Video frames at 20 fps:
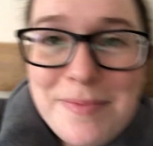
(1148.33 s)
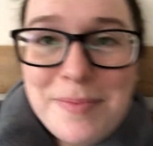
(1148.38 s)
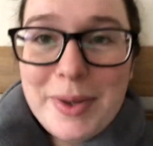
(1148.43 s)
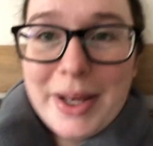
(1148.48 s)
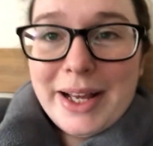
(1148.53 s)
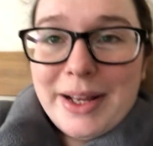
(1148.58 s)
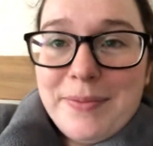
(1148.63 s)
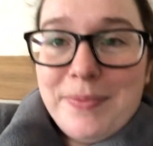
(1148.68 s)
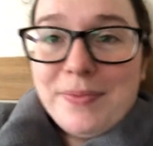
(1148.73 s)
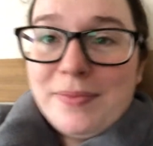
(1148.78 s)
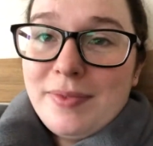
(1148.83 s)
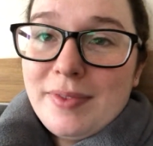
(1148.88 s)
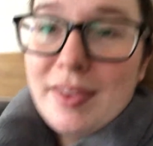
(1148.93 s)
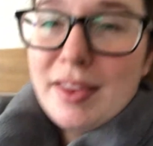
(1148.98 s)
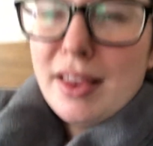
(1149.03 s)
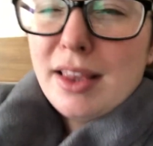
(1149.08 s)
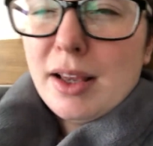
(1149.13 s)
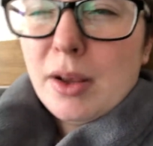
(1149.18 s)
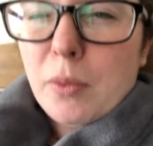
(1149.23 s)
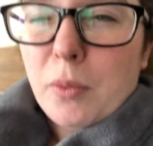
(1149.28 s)
But
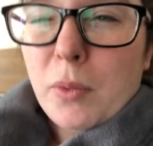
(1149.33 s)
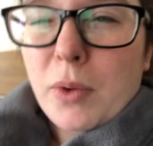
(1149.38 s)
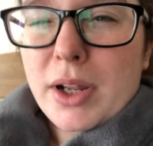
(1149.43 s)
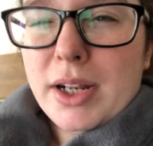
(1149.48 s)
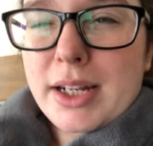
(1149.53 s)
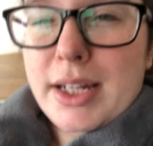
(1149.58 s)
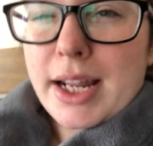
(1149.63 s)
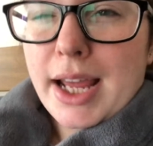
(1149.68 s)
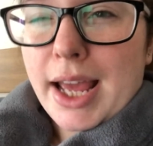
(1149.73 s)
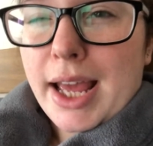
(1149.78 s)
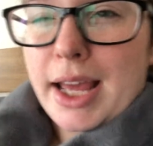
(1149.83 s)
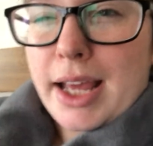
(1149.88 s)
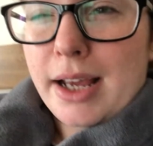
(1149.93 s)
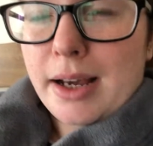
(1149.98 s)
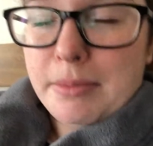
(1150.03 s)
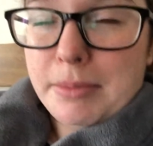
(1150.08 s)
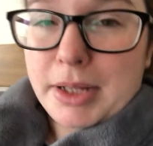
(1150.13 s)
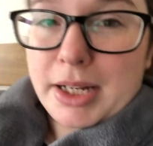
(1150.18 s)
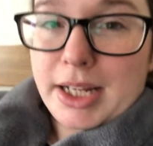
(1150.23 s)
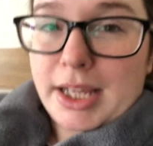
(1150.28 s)
one day
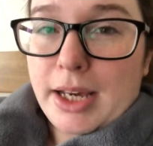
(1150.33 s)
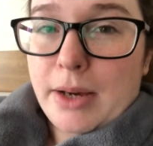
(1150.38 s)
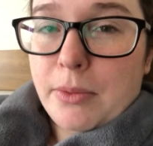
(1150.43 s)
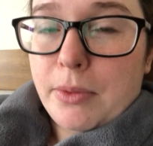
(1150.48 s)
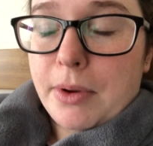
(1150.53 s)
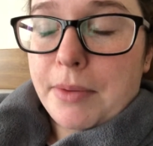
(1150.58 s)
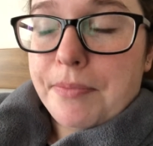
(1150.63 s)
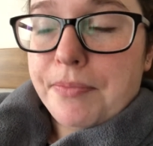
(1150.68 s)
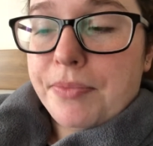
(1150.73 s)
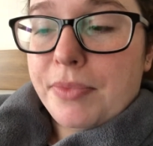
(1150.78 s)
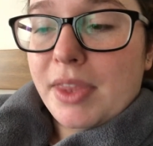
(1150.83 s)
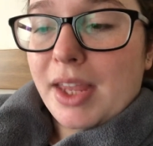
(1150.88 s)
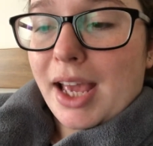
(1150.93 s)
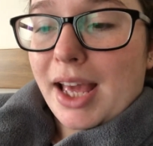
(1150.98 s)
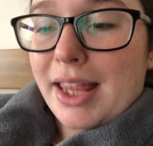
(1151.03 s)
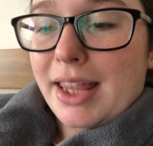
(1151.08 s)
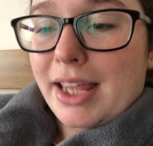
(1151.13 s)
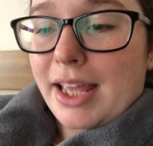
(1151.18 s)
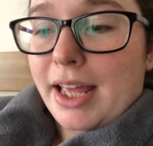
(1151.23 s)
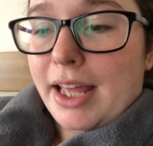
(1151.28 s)
I'm gonna get one.
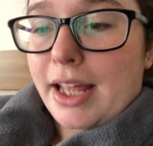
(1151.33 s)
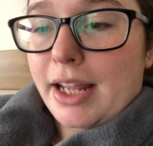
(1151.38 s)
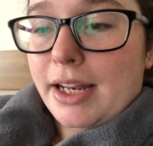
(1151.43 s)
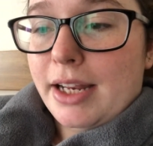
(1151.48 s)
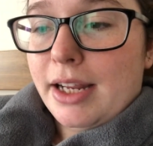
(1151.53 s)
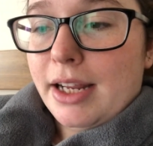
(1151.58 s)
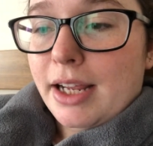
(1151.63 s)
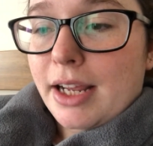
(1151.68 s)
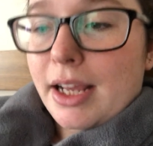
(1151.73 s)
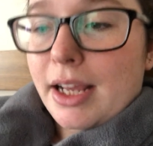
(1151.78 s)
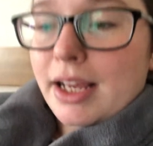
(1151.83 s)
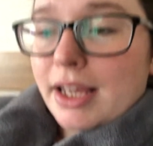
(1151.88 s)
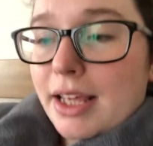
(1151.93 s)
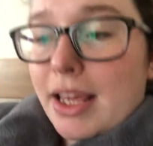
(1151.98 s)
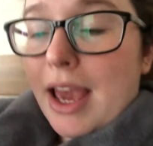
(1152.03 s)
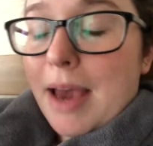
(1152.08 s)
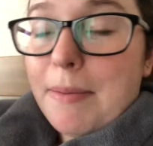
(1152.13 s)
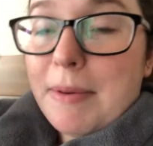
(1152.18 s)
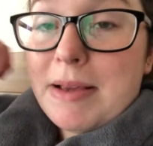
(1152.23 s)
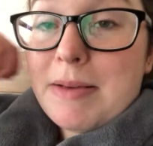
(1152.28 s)
And then
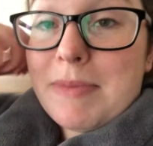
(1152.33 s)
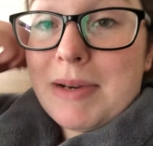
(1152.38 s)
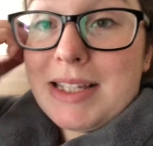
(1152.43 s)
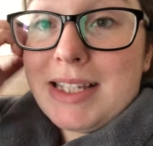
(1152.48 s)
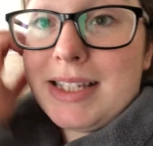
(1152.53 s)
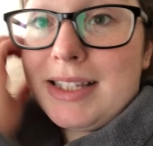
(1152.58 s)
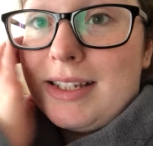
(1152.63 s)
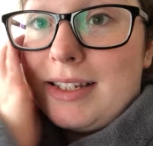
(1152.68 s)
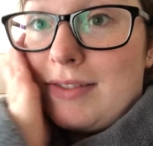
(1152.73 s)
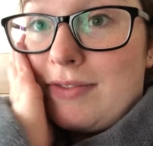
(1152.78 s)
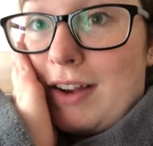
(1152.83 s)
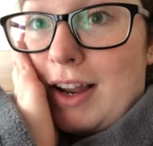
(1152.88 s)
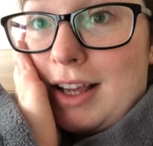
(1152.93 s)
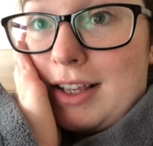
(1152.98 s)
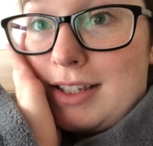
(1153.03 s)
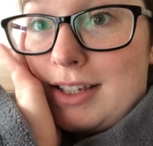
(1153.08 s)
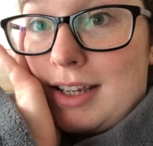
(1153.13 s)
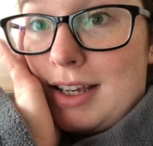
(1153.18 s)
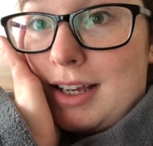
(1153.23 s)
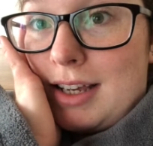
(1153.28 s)
yeah, but my sister's
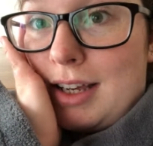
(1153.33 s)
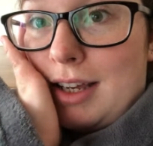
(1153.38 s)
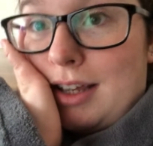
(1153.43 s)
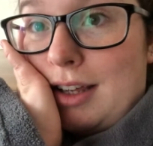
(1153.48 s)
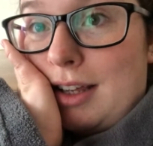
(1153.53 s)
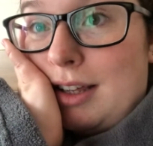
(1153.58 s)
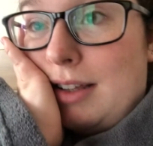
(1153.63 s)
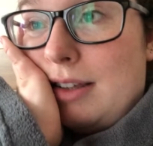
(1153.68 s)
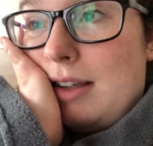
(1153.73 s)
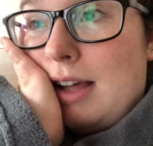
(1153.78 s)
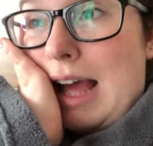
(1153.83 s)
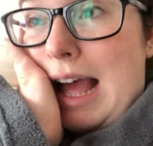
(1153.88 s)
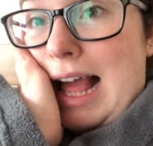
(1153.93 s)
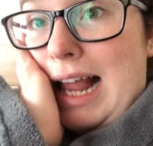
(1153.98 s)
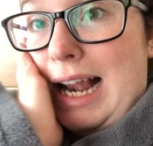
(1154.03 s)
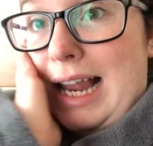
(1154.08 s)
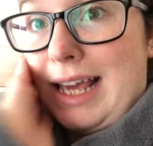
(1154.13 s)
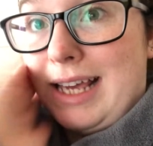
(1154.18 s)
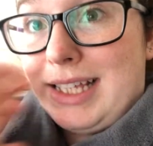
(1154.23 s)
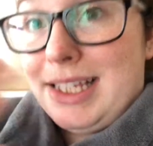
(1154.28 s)
flying to
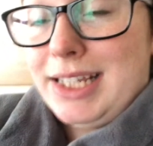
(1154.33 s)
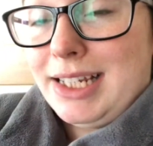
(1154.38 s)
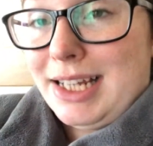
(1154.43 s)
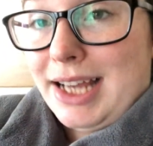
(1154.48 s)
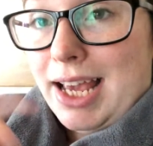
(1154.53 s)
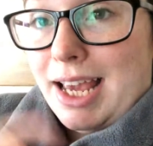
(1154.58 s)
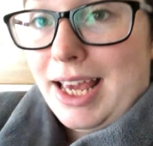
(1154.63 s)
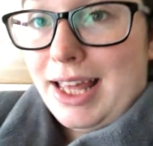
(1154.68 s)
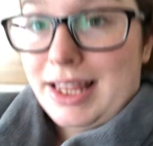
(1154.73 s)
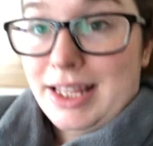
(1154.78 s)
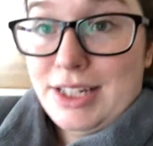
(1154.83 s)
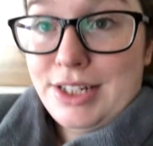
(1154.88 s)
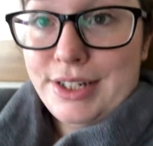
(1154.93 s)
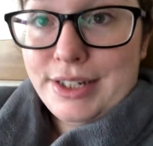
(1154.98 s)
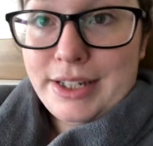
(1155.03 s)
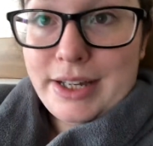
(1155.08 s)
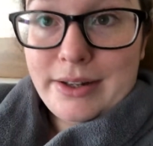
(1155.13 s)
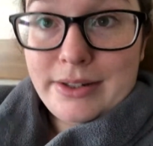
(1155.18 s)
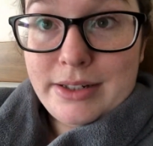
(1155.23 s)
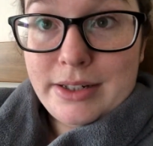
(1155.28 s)
LA today, and then
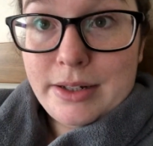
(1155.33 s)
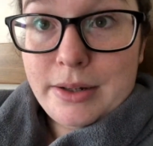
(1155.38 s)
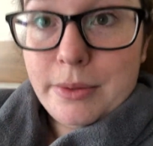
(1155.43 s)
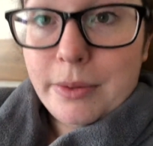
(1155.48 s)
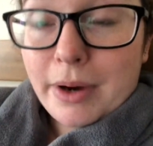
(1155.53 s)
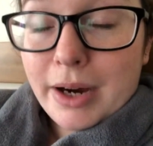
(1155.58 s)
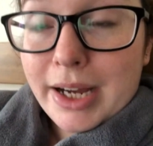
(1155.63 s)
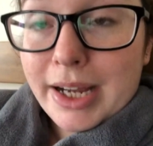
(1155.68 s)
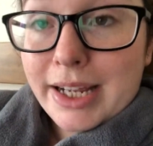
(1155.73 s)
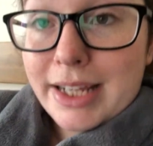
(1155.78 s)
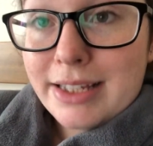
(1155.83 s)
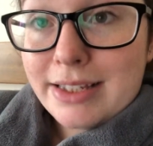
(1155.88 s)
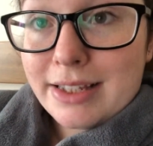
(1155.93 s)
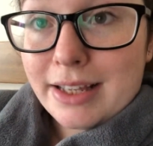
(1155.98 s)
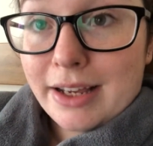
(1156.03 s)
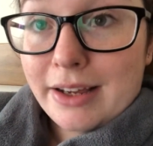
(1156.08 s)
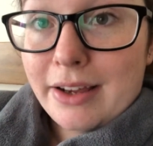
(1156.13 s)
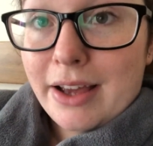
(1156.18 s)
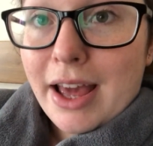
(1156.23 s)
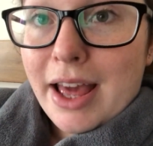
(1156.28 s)
she's going to Hawaii,
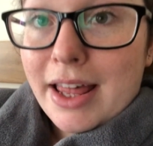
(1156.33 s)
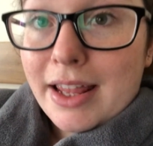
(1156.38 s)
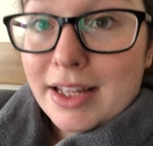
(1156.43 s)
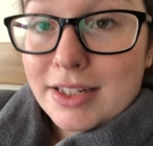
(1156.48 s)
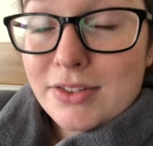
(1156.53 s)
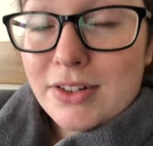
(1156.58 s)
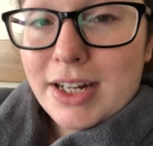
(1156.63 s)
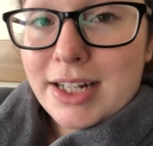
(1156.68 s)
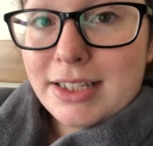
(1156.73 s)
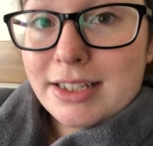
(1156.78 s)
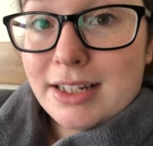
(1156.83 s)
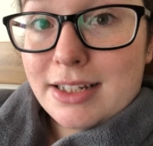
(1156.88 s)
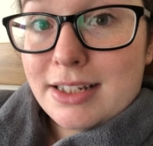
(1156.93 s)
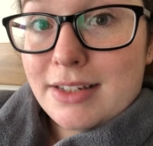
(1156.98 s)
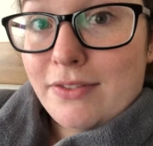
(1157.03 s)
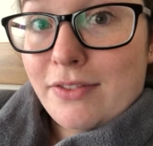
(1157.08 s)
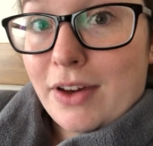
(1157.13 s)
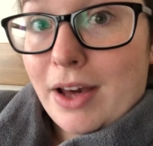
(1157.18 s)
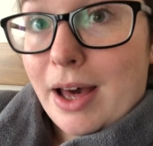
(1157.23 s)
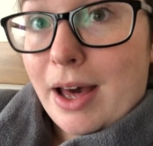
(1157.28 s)
so that's really
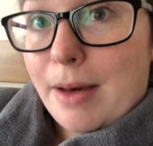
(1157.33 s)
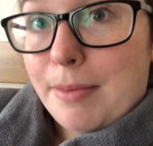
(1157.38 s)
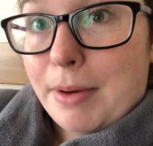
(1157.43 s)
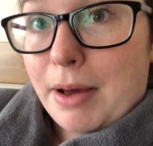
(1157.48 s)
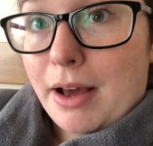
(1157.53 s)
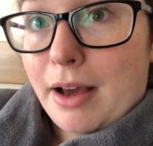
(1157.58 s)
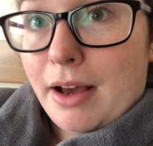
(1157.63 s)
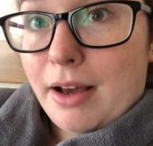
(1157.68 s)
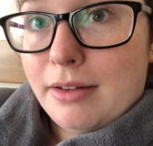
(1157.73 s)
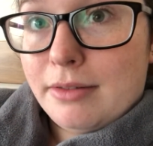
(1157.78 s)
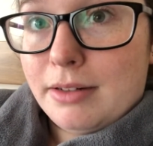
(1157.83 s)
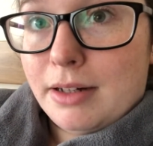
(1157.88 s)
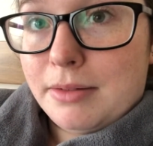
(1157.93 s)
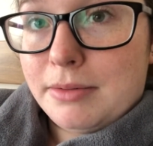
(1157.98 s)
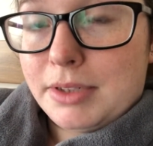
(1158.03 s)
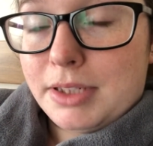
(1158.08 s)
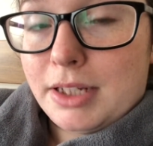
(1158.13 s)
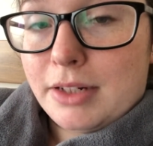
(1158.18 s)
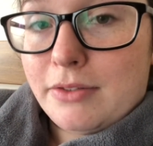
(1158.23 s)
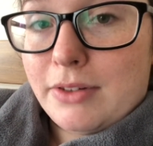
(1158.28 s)
exciting for her, but I'm
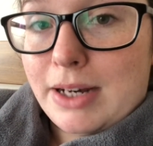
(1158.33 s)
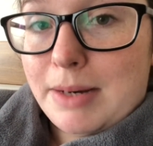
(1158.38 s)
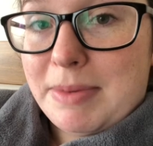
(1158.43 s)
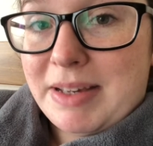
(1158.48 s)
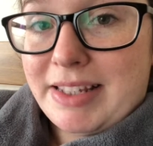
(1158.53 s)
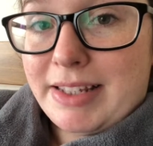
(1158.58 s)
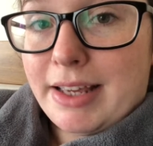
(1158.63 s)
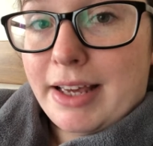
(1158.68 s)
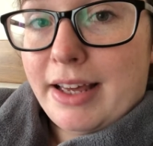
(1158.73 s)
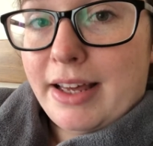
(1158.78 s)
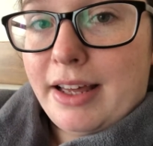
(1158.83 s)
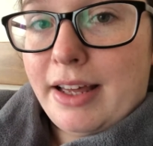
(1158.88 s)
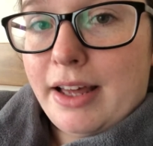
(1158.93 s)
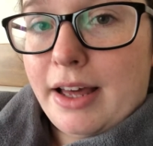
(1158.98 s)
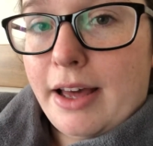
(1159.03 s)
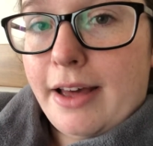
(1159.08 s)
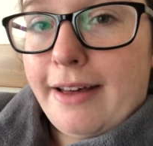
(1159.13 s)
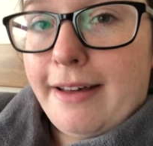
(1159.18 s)
just gonna really miss her.